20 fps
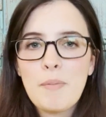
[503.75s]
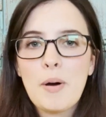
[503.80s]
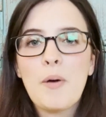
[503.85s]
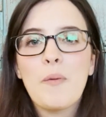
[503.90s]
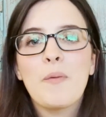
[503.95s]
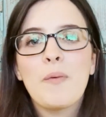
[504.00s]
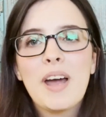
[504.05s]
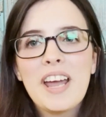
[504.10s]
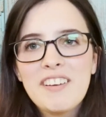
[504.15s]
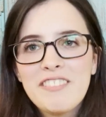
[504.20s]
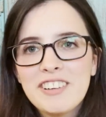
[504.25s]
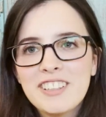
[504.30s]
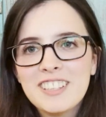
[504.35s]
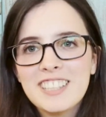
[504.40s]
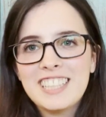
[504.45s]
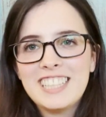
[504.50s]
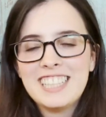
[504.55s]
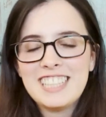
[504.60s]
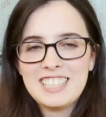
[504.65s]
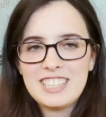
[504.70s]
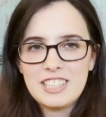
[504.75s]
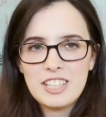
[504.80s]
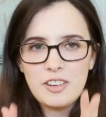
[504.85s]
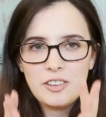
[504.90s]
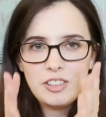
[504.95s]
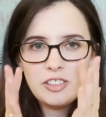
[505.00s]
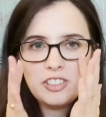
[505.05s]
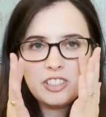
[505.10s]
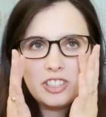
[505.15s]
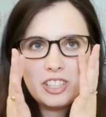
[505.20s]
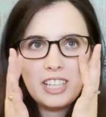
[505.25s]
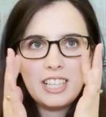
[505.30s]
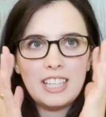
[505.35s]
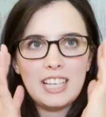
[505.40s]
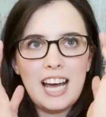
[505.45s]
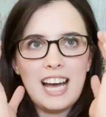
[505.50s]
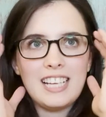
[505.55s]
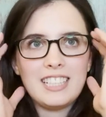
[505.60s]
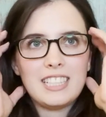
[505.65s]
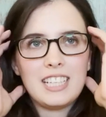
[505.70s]
But Waverly is so used to
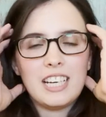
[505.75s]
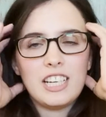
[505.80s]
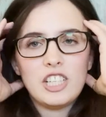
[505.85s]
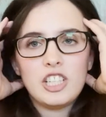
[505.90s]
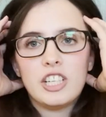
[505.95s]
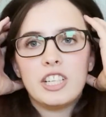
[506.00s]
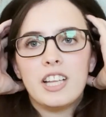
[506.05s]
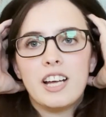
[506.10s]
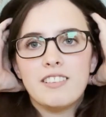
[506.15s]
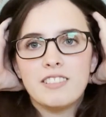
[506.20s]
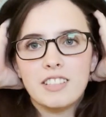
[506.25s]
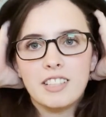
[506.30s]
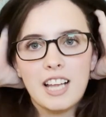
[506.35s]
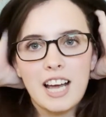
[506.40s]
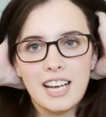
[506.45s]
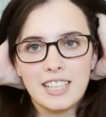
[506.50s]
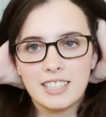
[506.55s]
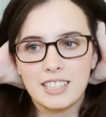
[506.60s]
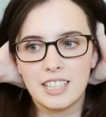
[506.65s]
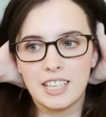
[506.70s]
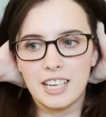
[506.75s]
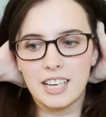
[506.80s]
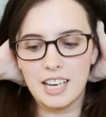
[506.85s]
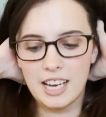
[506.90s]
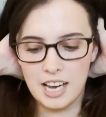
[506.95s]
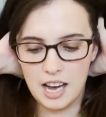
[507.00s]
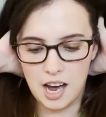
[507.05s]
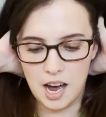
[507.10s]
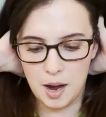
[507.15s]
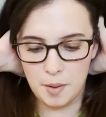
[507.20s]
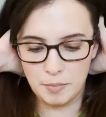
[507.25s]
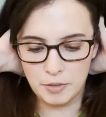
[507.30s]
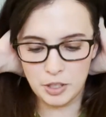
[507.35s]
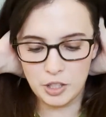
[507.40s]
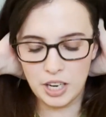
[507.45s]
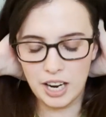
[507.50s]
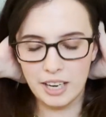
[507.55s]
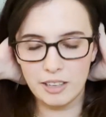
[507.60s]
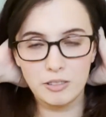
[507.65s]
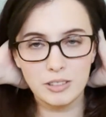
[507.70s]
Alaska. She loves Alaska. Um,
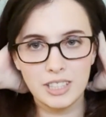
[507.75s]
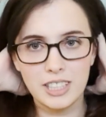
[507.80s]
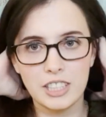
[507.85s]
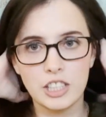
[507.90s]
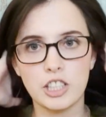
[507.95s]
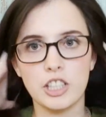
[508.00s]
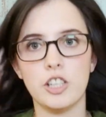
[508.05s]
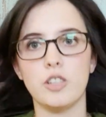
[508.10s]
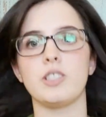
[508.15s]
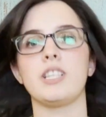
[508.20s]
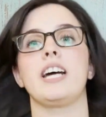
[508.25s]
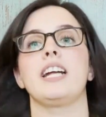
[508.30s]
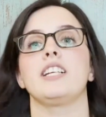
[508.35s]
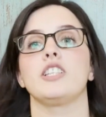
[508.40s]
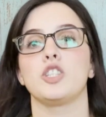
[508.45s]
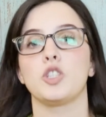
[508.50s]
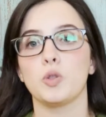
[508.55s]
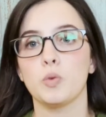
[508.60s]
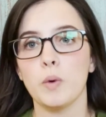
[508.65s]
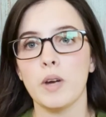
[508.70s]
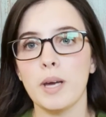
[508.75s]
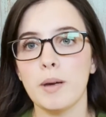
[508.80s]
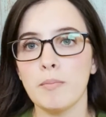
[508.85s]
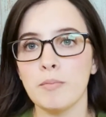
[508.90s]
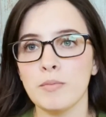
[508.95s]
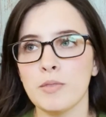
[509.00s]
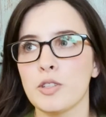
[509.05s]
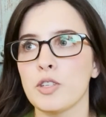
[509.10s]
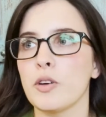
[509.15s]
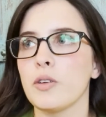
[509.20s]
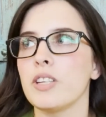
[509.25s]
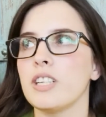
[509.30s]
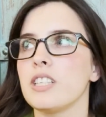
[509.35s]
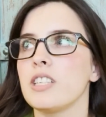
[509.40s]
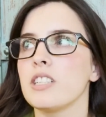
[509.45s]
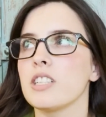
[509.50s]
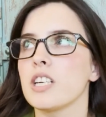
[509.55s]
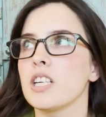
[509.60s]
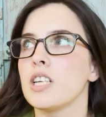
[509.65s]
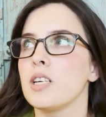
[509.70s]
I don't think she knows how to swim, so this
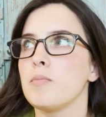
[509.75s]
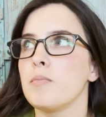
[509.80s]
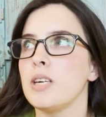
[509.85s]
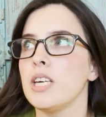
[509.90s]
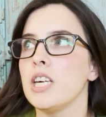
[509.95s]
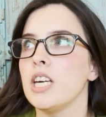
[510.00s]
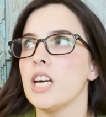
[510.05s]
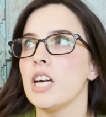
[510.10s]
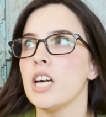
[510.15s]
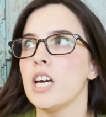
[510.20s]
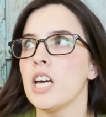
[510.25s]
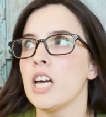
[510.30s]
is gonna be